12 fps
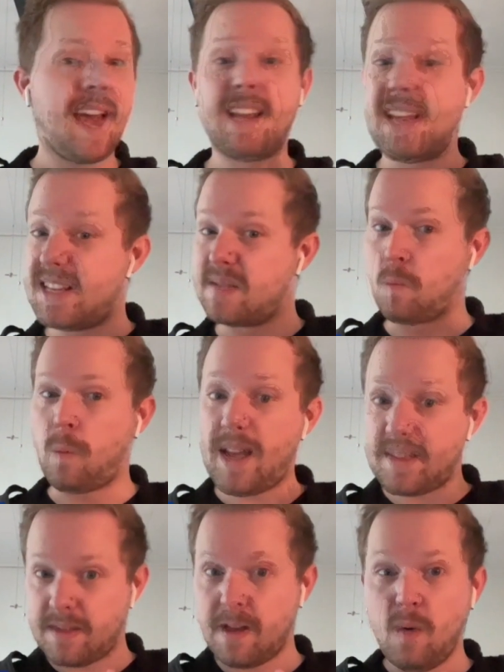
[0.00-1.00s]
and his
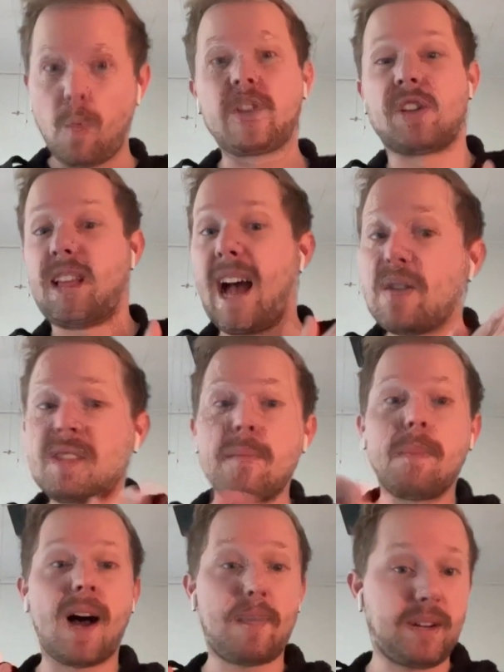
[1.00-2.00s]
width, which allows
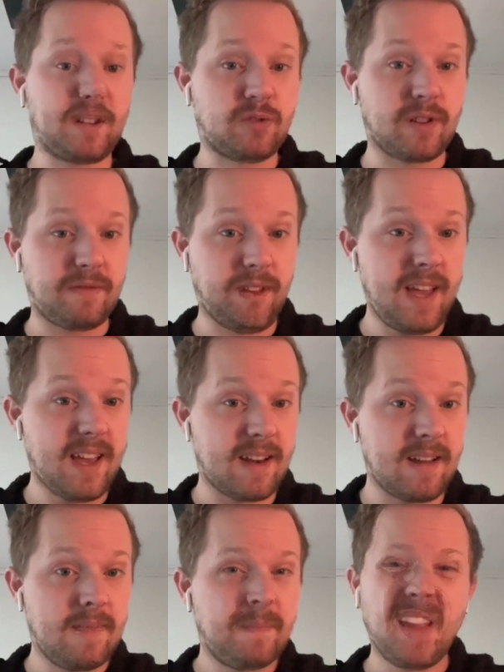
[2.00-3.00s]
Mbappe to drift
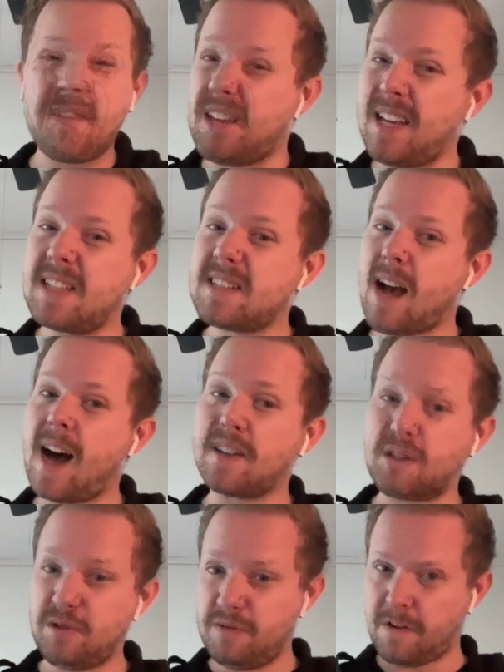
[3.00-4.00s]
in, if he's
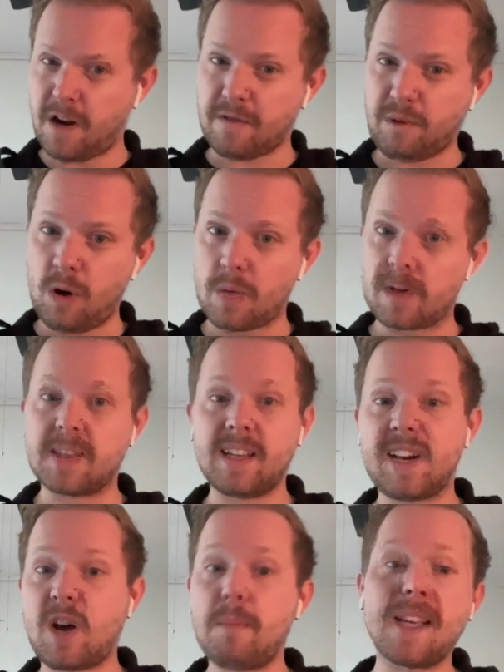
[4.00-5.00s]
caught too far forward,
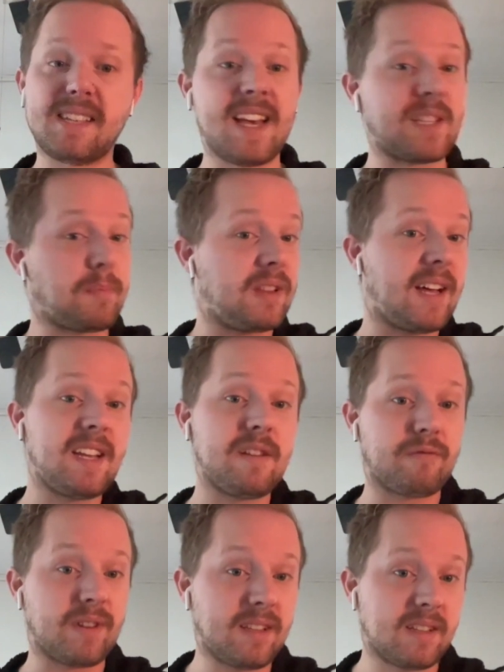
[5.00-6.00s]
Lionel Messi has plenty
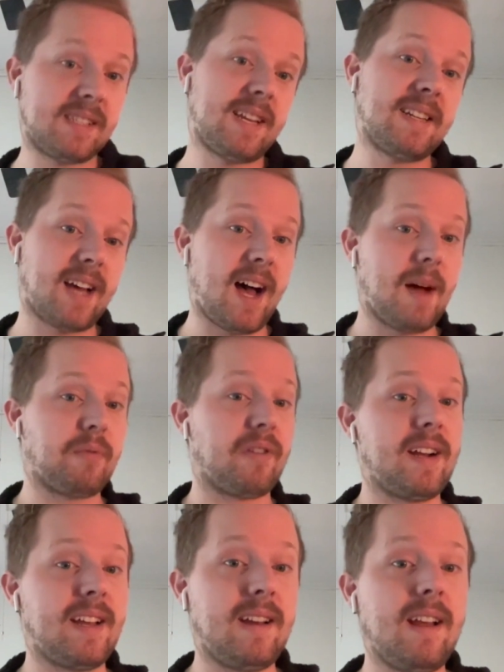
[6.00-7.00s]
of real estate to
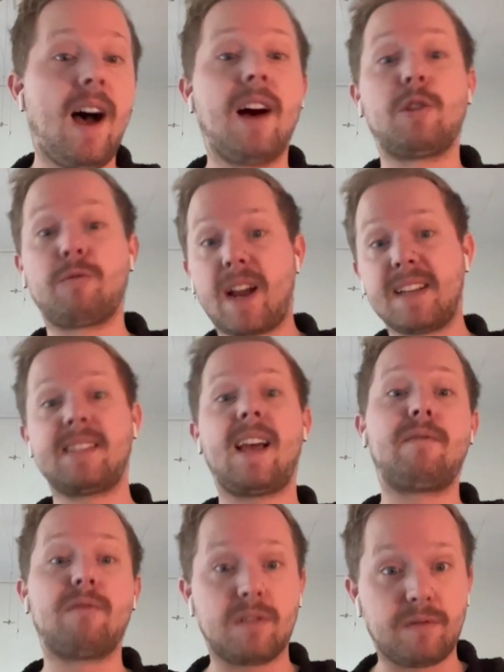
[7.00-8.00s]
operate in on the right
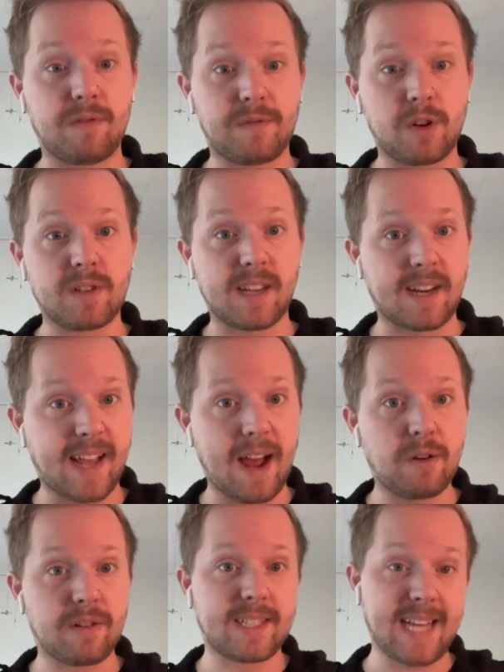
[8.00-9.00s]
side from the reverse on a
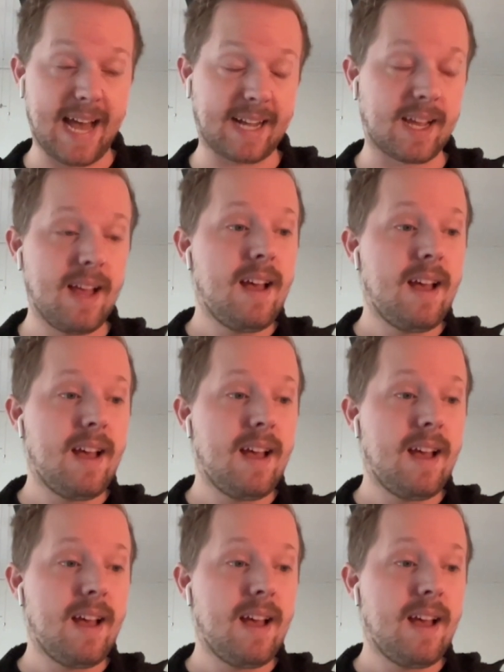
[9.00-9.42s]
counterattack.